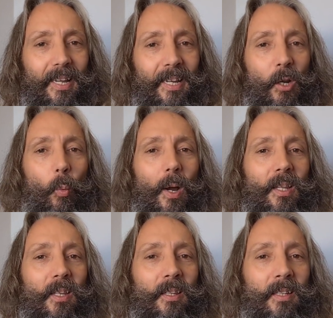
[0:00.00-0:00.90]
in a
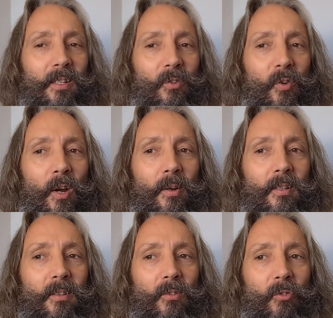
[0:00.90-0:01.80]
way that is
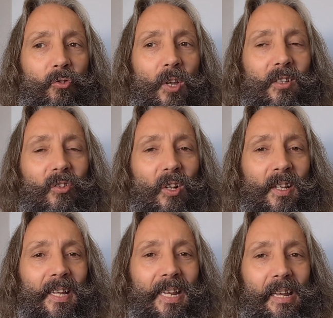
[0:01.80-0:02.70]
very gentle
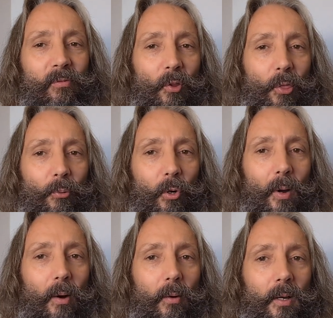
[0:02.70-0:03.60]
and even
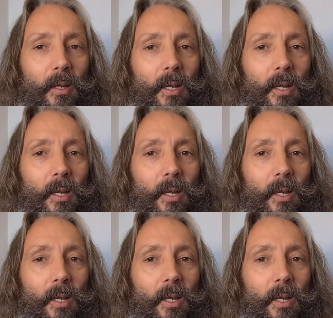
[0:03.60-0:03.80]
throughout.